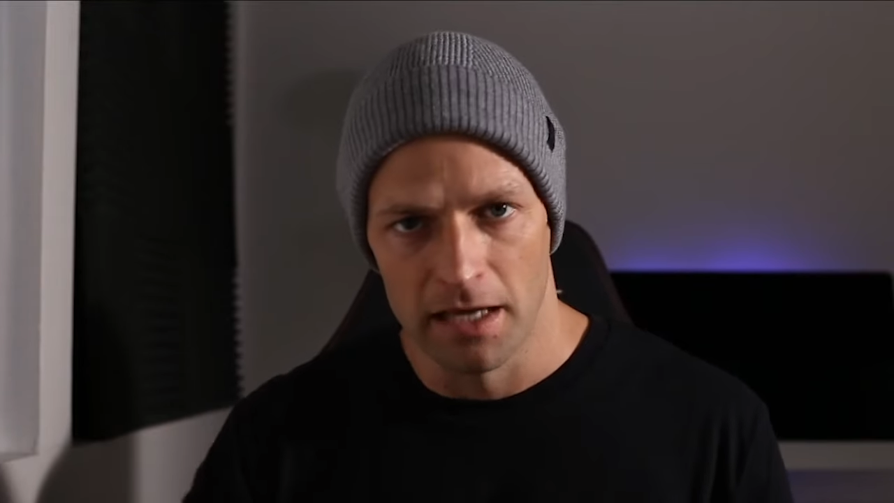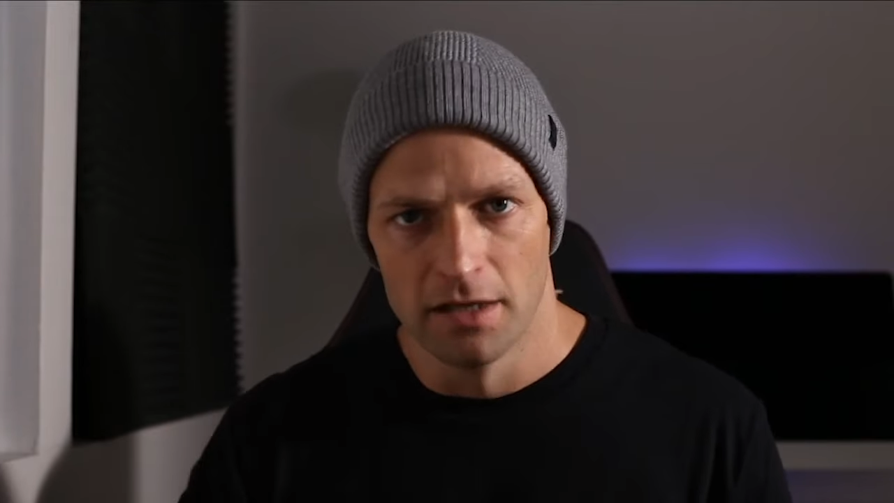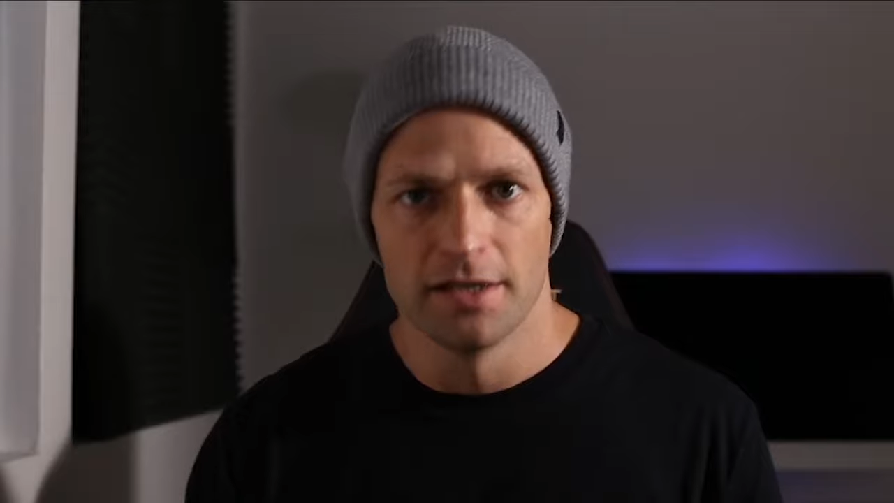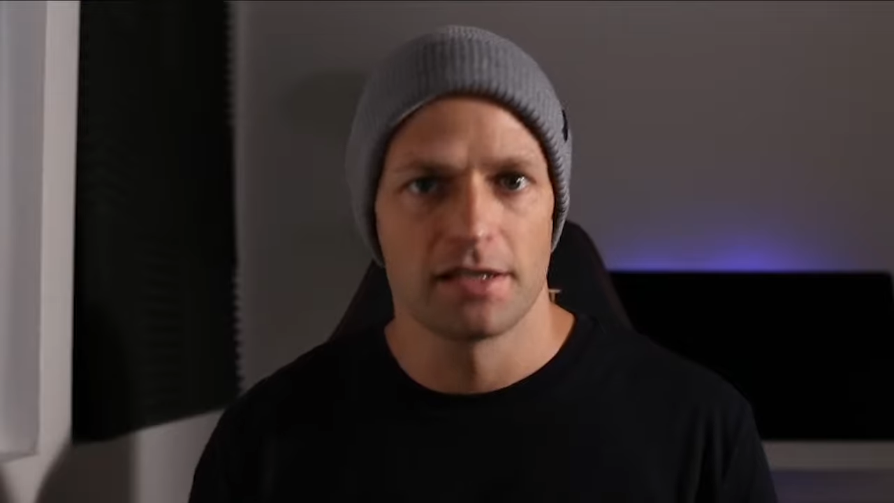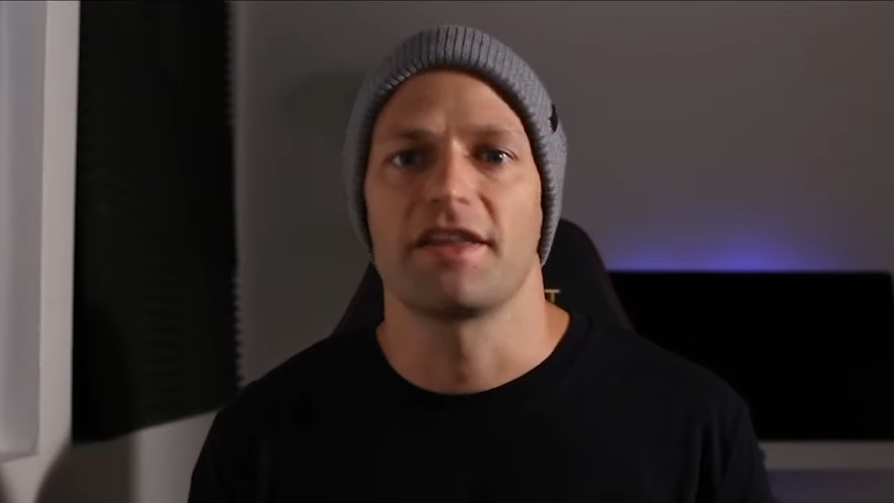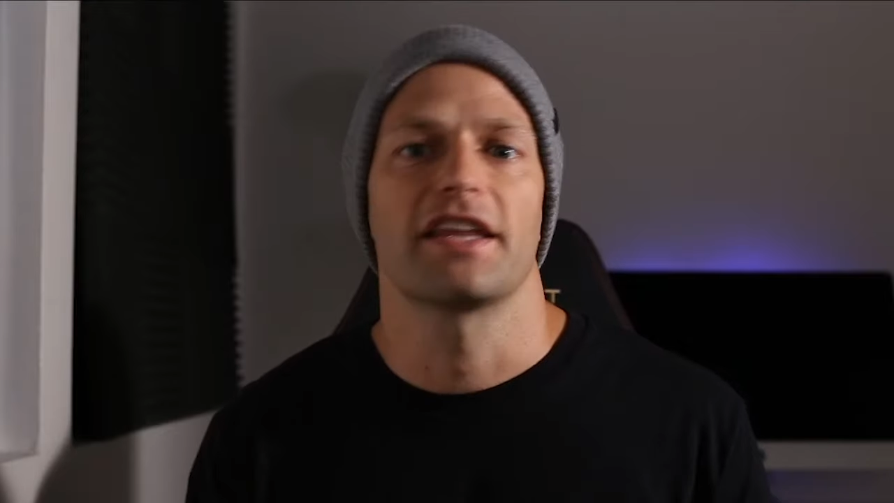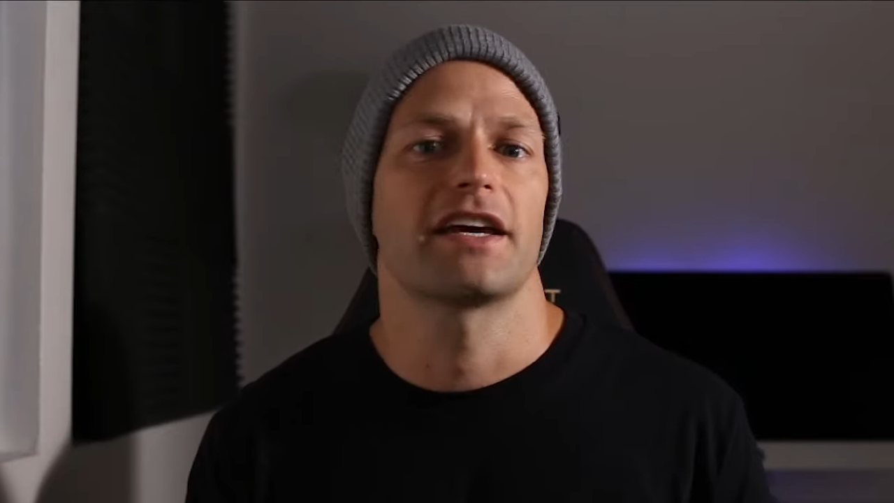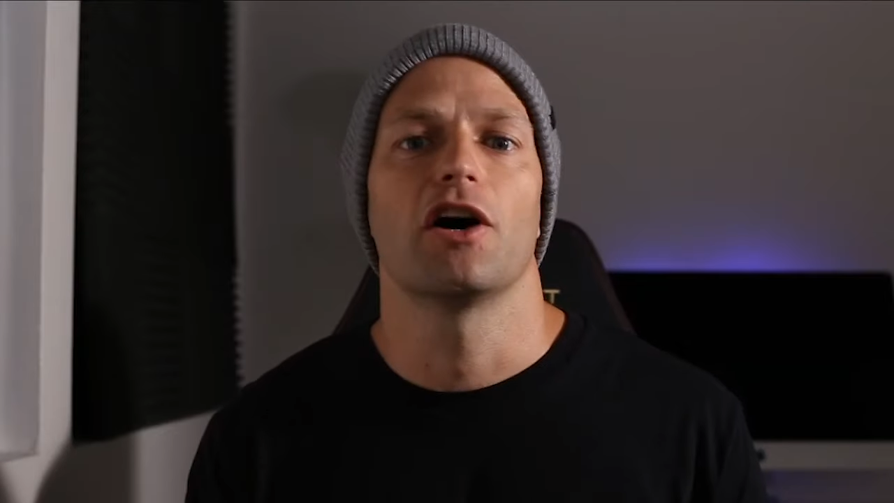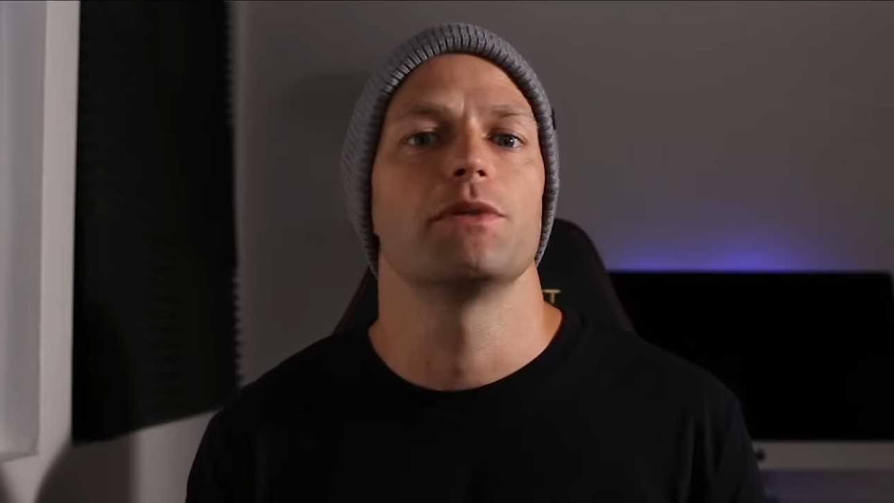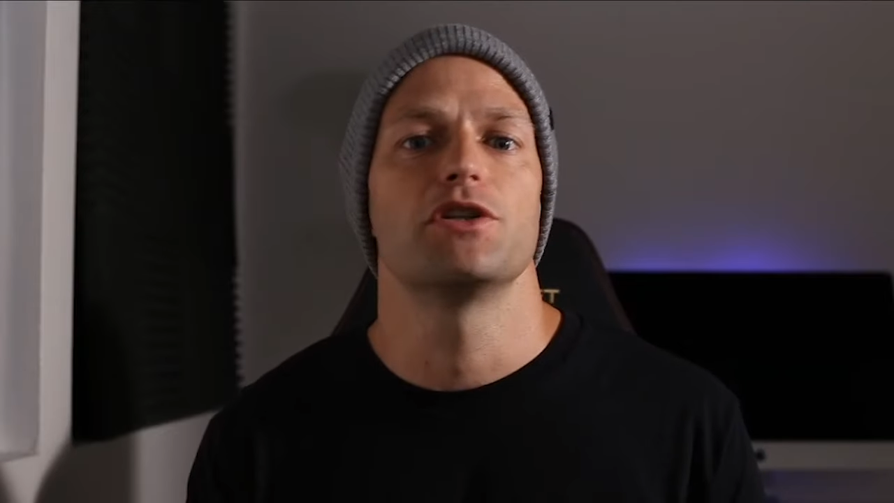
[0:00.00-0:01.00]
something that
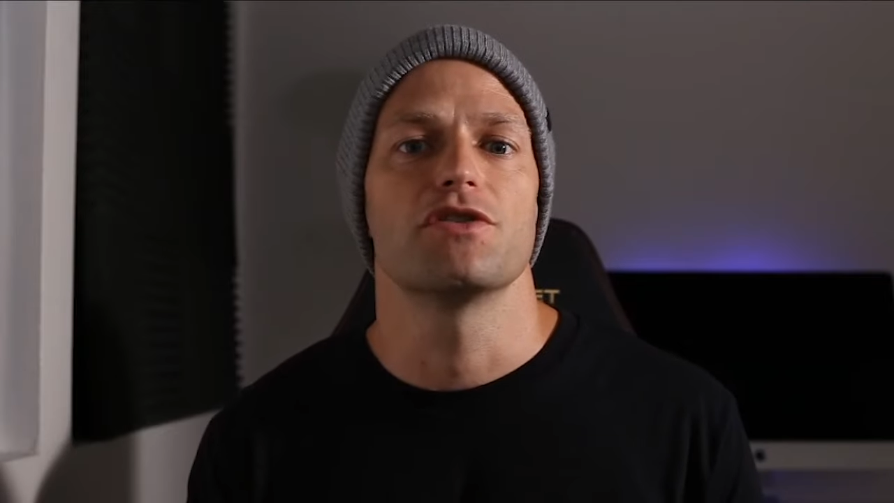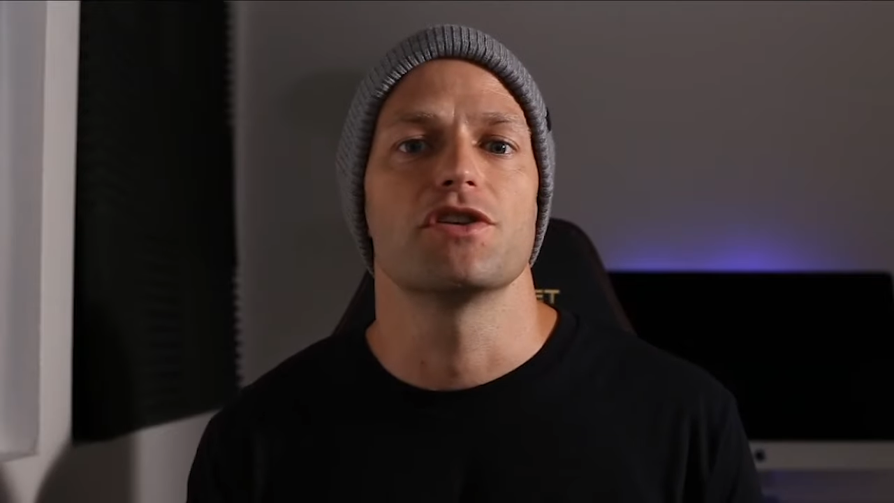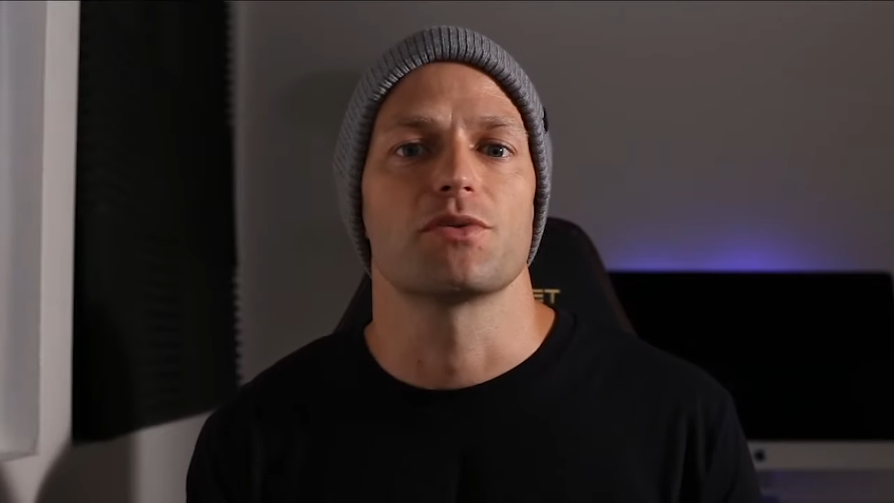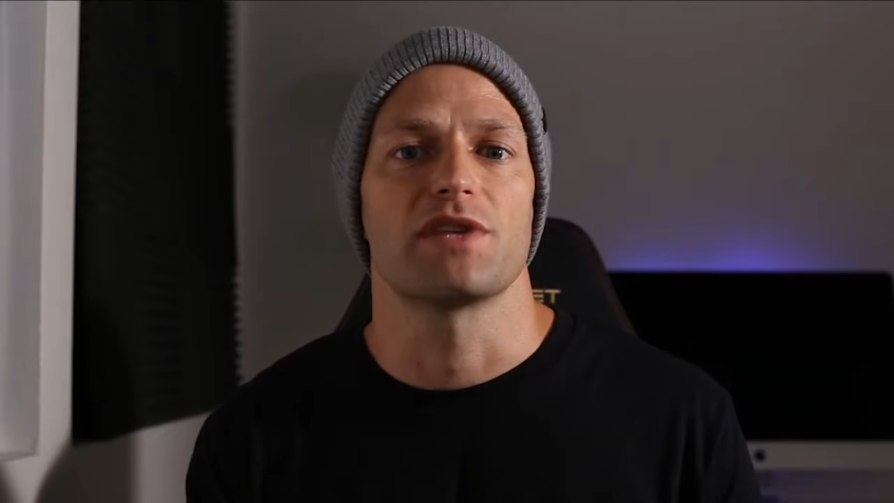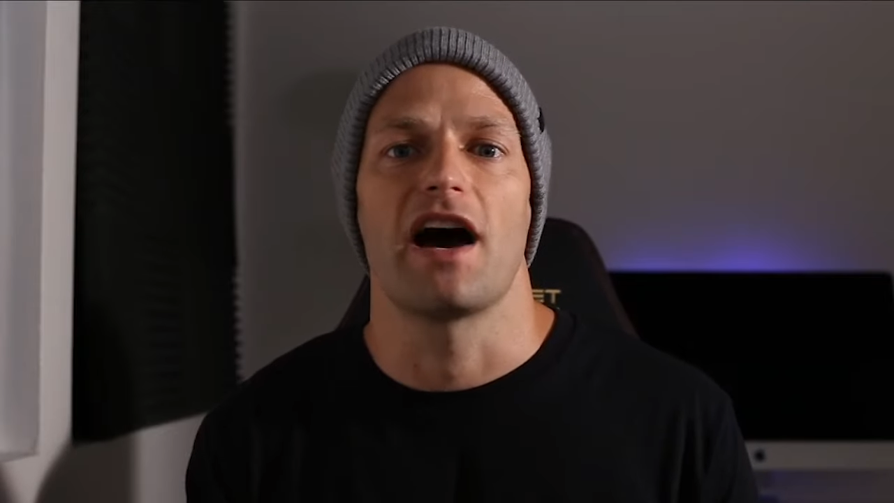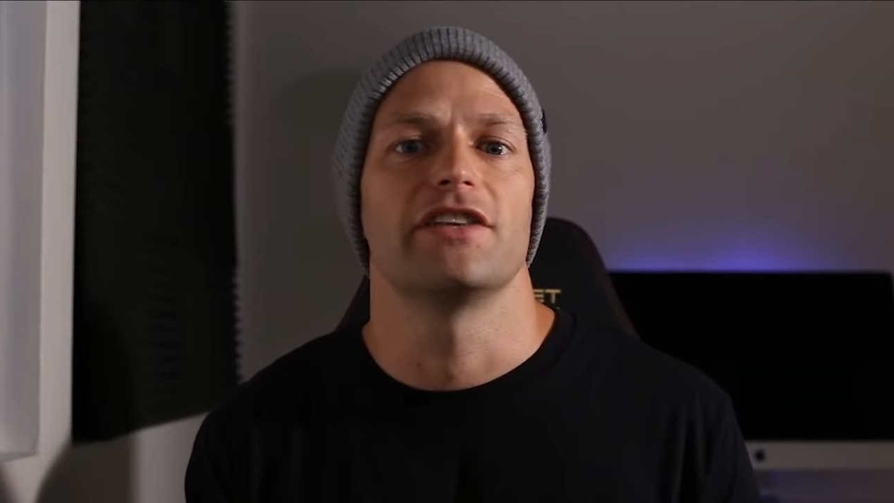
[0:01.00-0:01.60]
could help me do this without